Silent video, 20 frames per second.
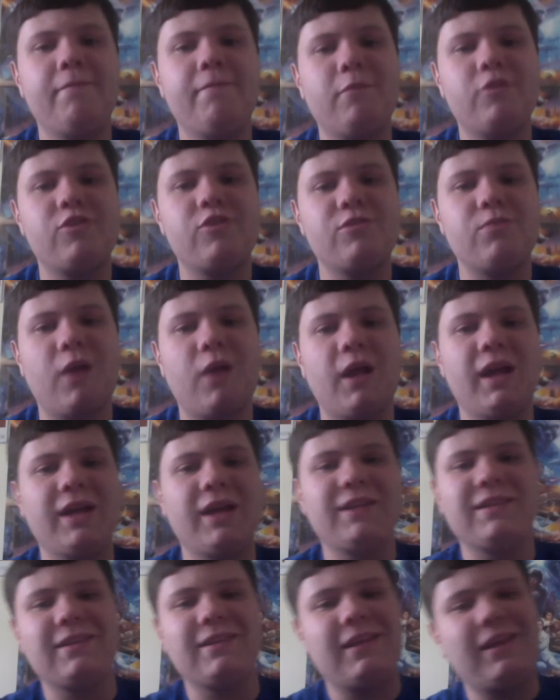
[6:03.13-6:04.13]
which is why I
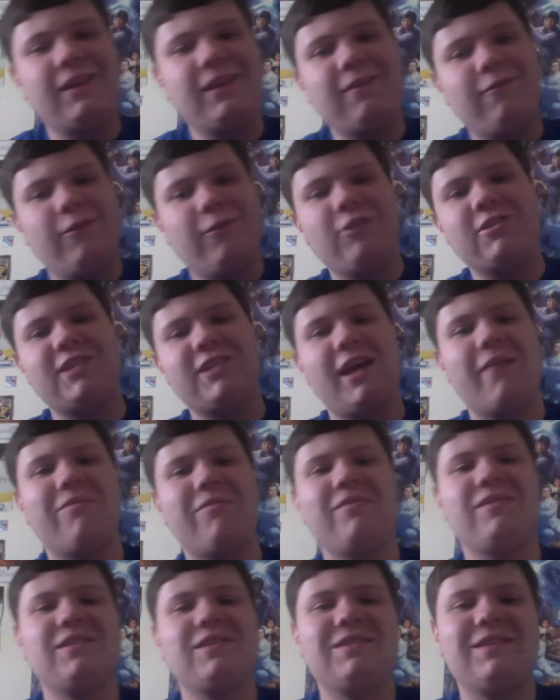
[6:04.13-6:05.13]
did the first half
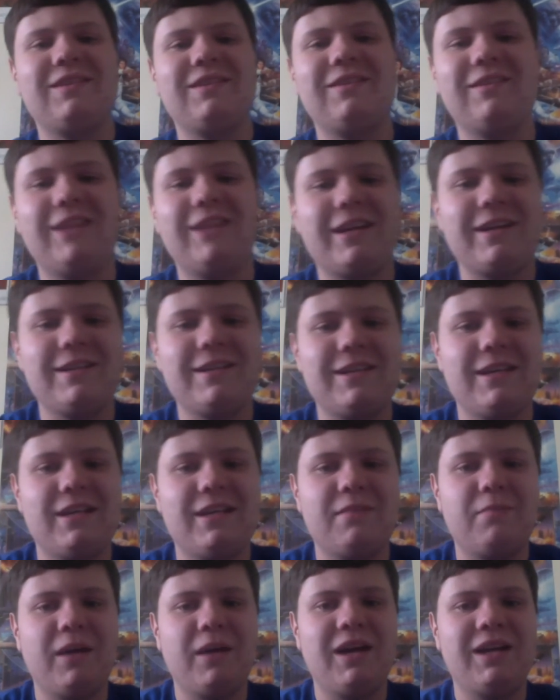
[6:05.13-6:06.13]
of this video like I
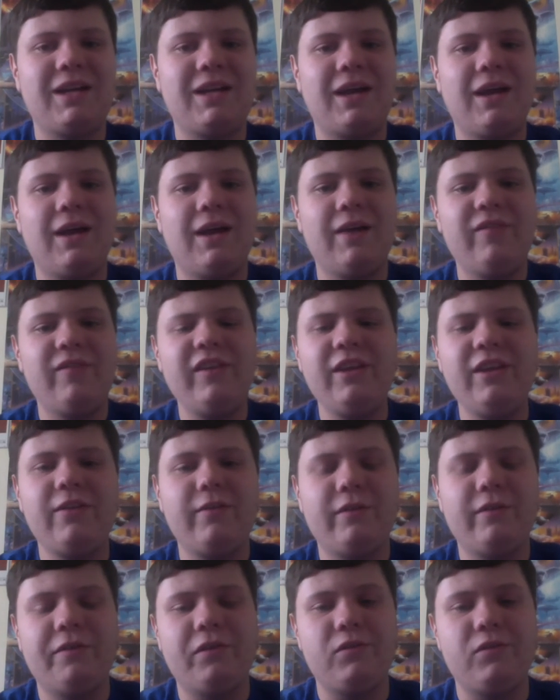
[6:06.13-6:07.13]
did, but thank you
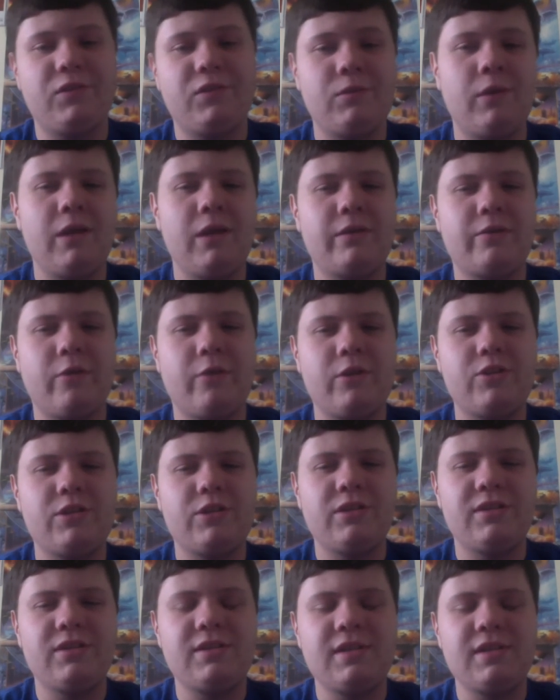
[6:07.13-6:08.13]
for those who asked
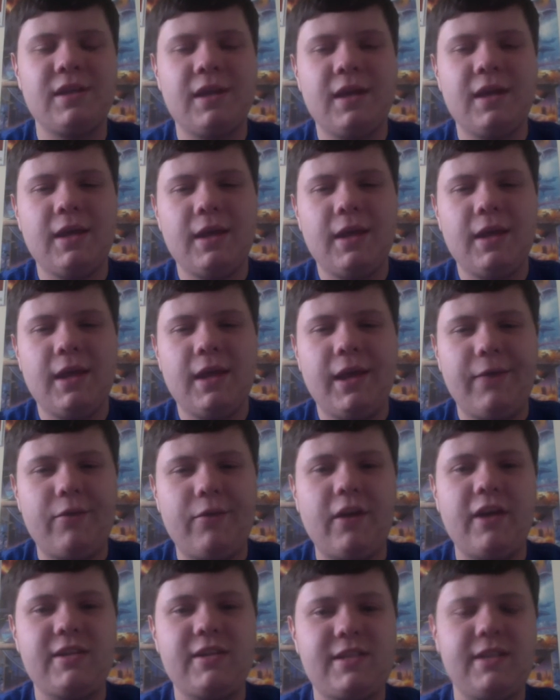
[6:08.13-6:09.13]
questions. If you
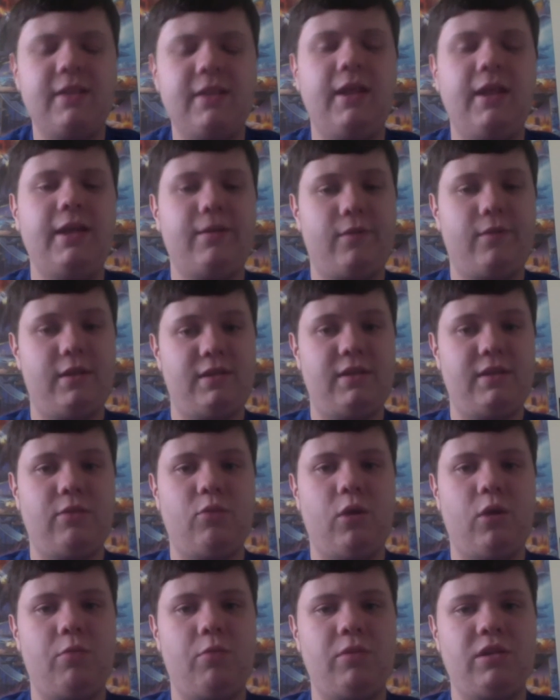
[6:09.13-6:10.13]
guys did like this and you
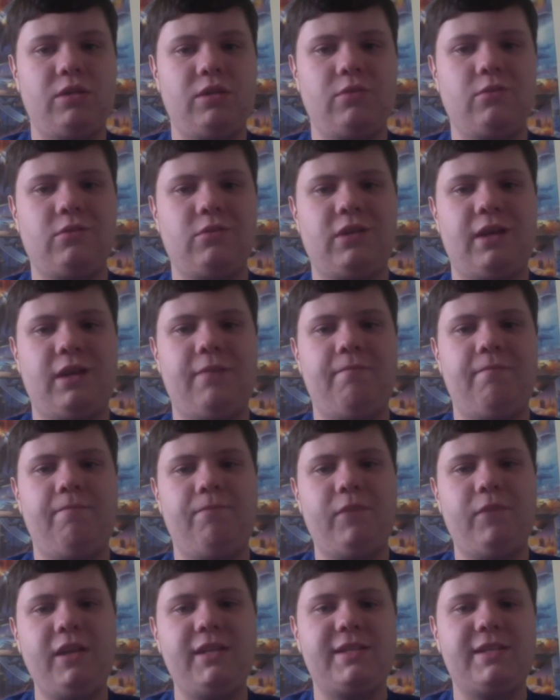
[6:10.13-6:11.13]
want me to do it again,
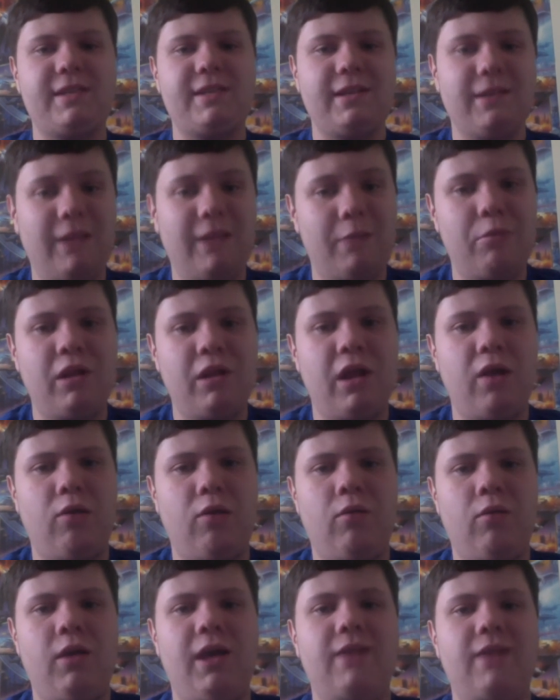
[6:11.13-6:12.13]
please let me know.
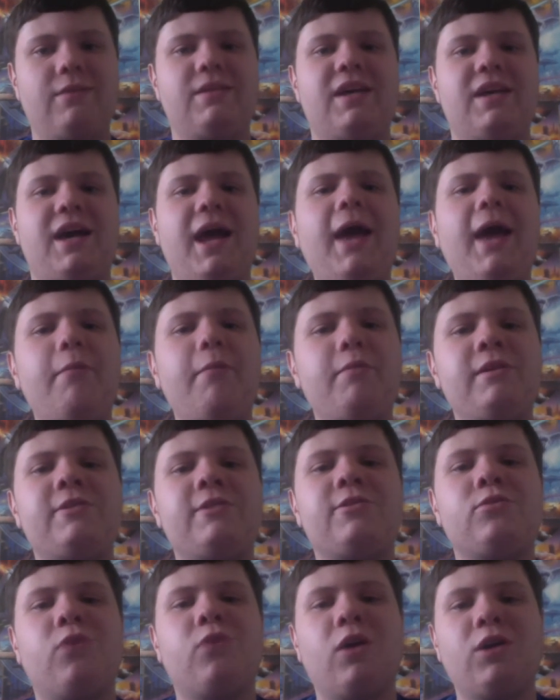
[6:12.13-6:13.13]
And happy
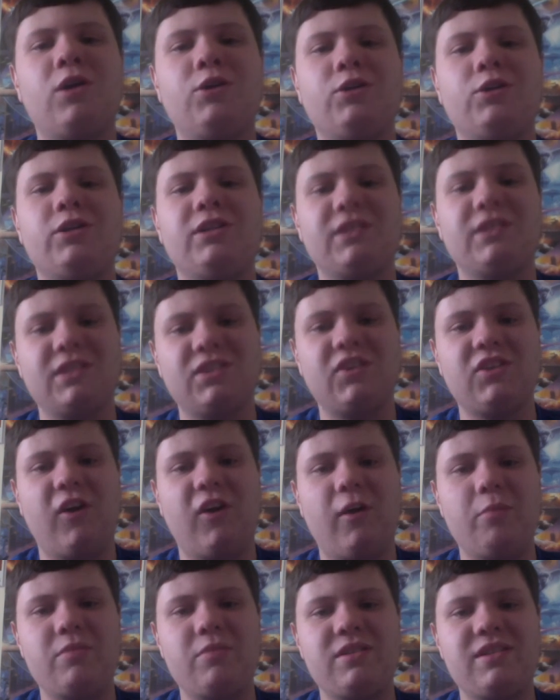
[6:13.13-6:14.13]
200
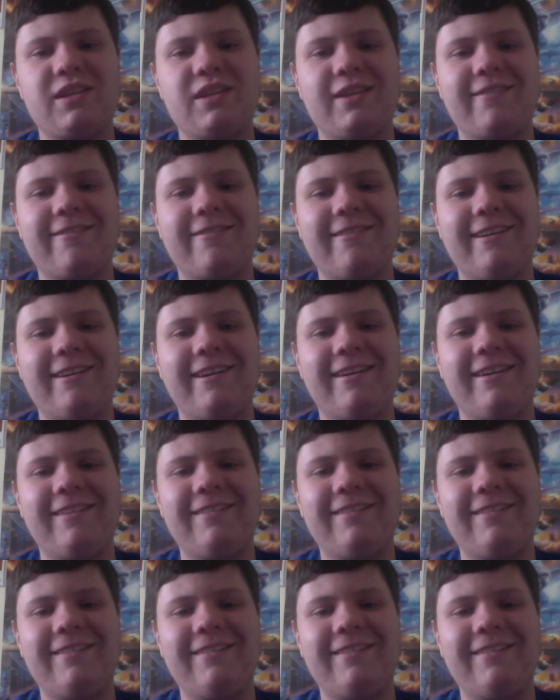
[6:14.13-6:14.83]
subs, Take 3.